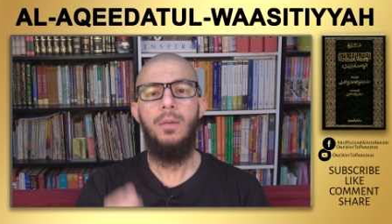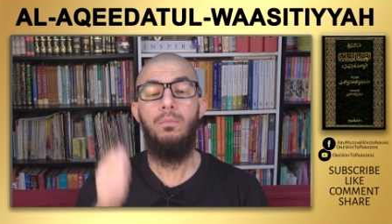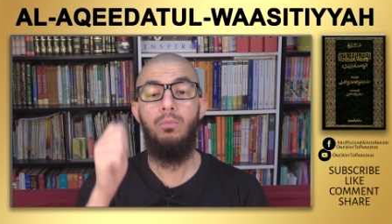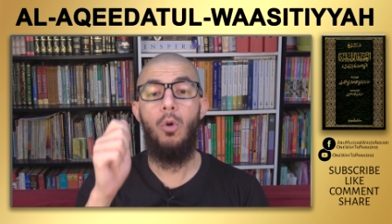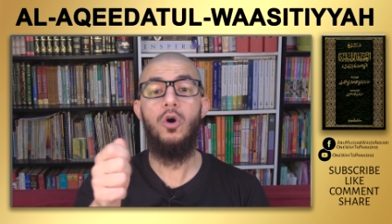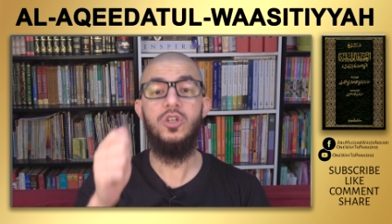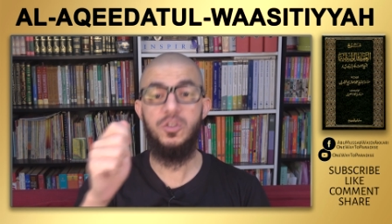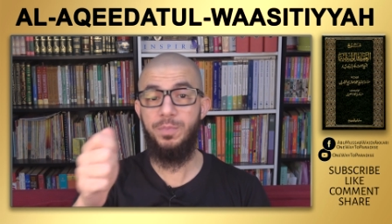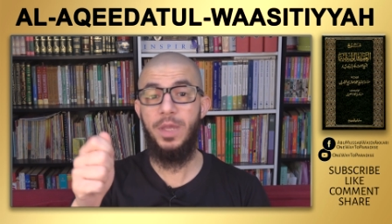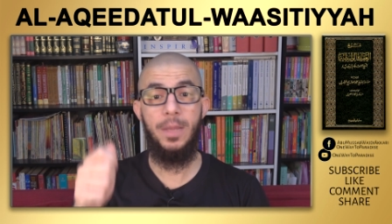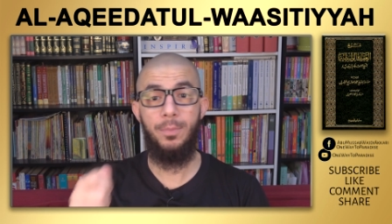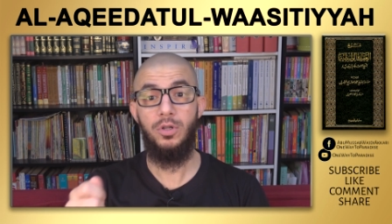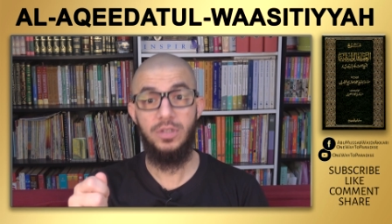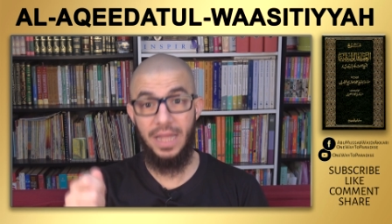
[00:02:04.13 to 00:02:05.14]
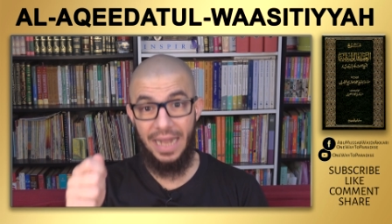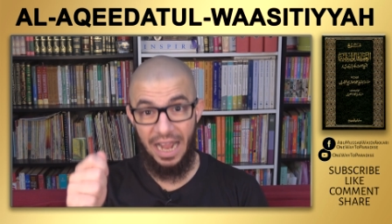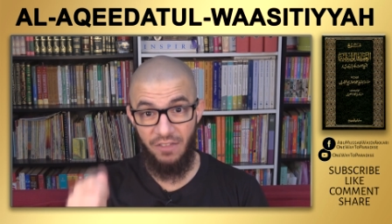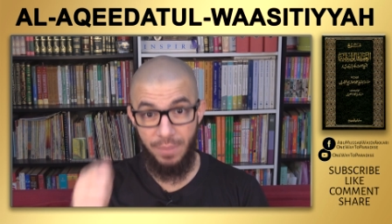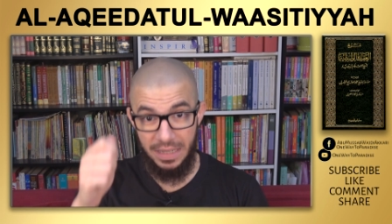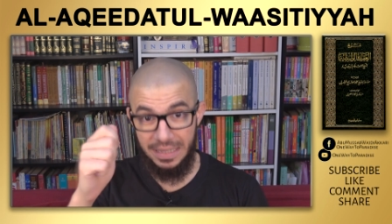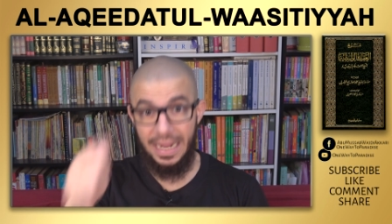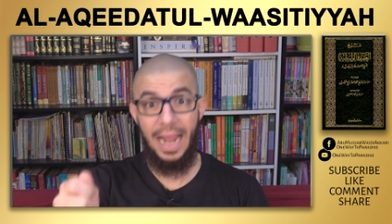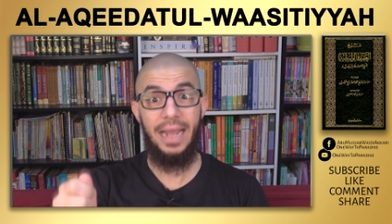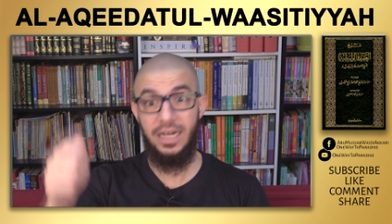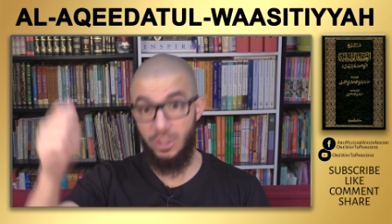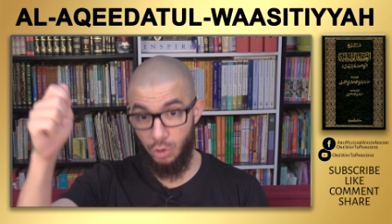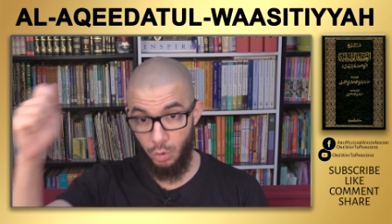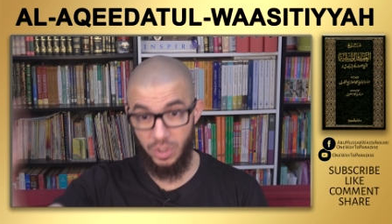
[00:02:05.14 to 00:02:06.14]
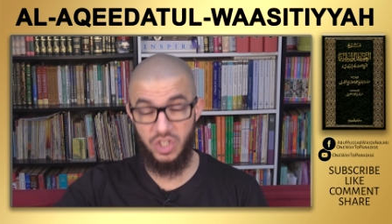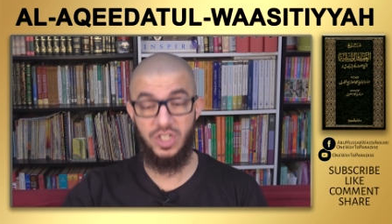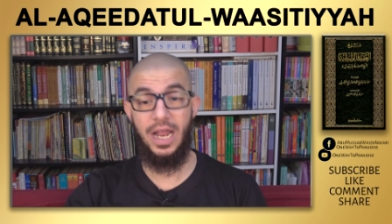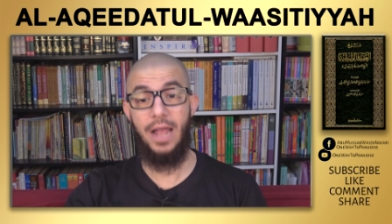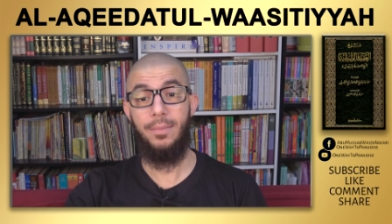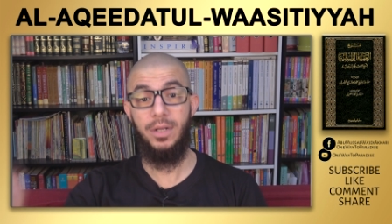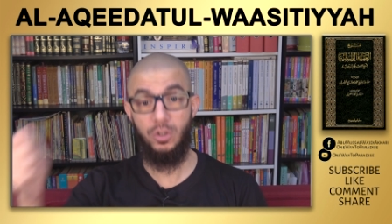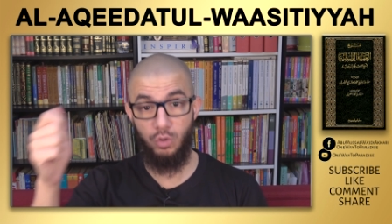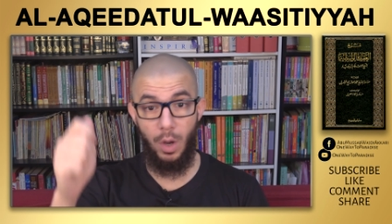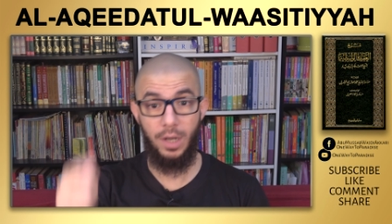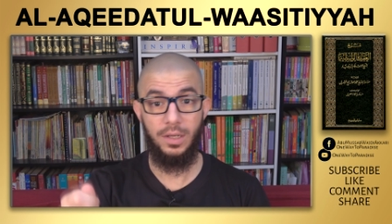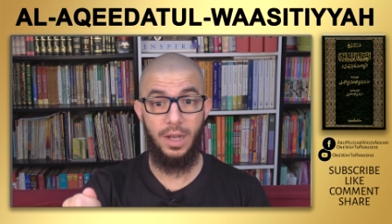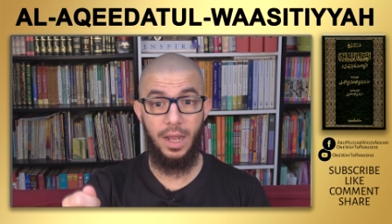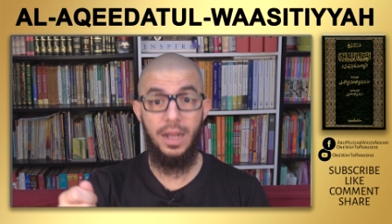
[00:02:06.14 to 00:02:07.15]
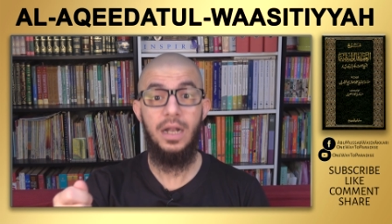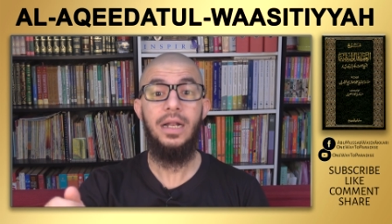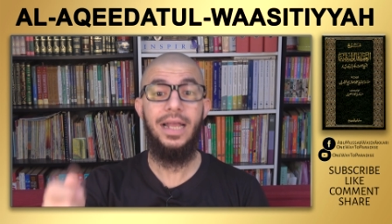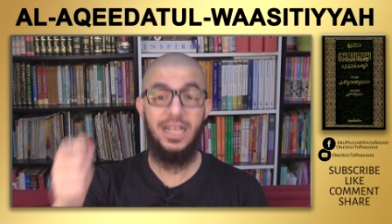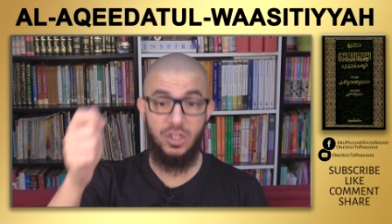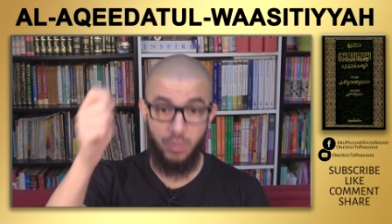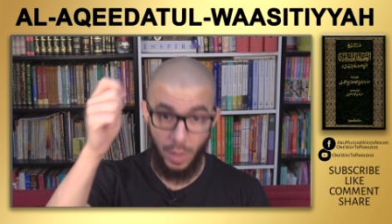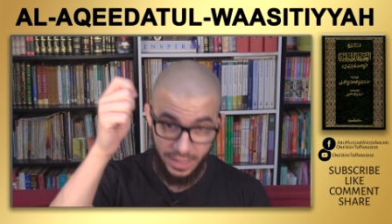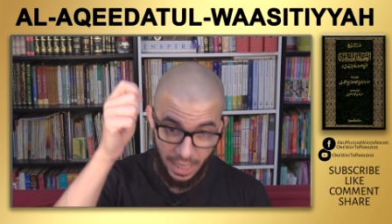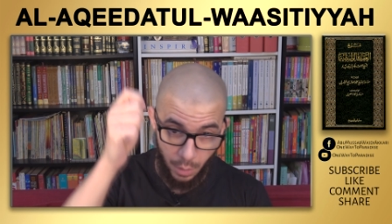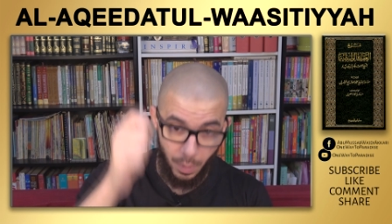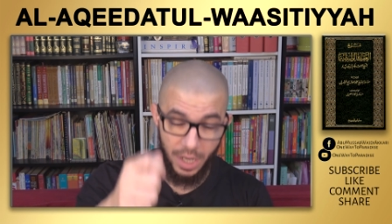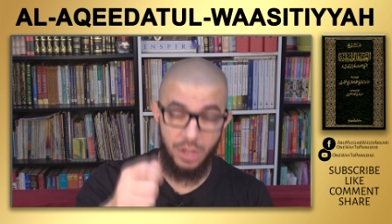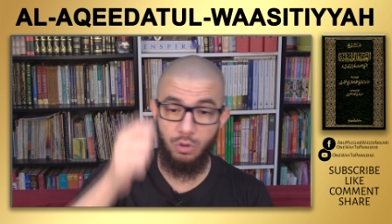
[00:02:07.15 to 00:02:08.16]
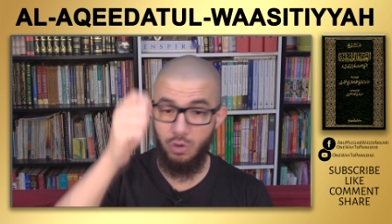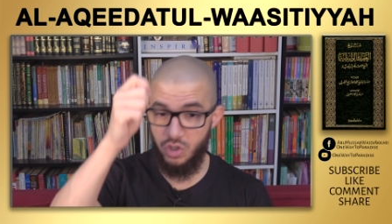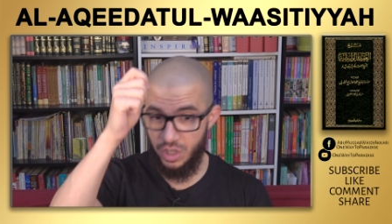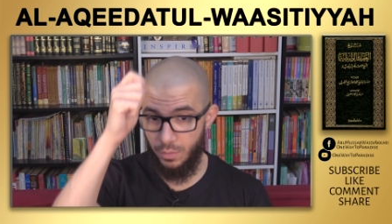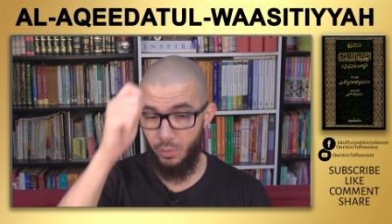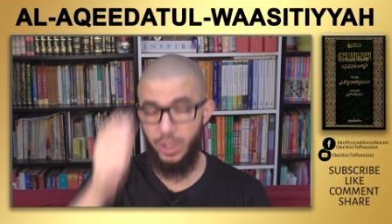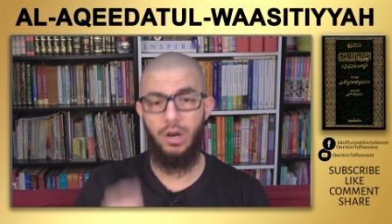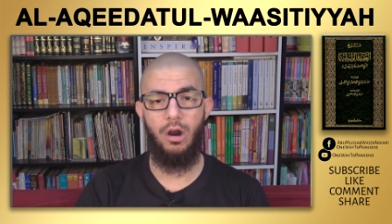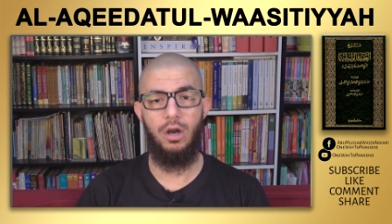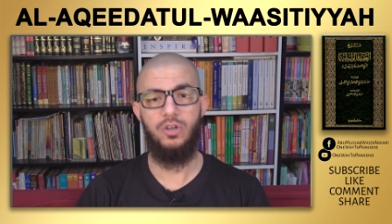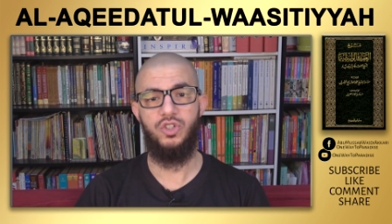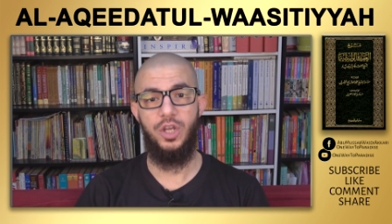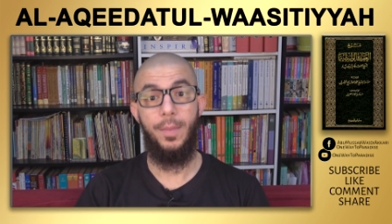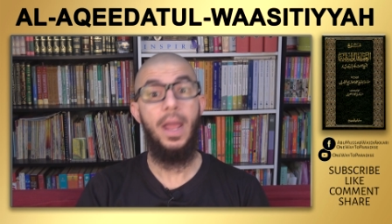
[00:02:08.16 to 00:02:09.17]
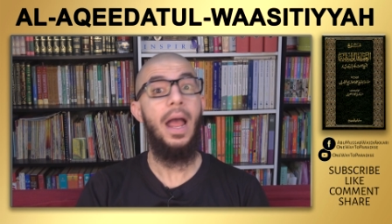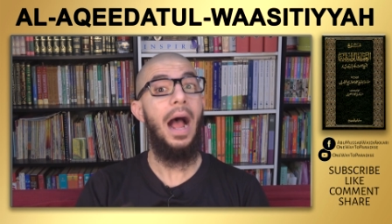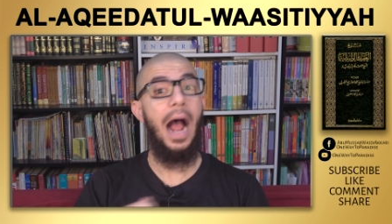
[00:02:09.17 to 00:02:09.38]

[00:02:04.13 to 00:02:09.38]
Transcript: Most people that have been guided to Islam and to Allah is when they went through some real hardship.